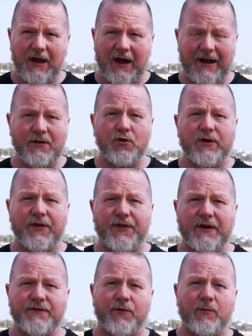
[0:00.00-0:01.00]
I look at
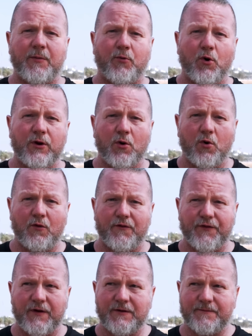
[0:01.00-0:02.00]
things from the point
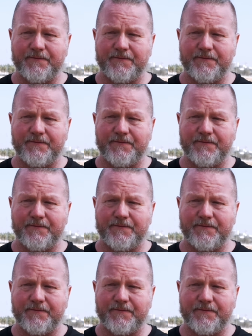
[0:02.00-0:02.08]
of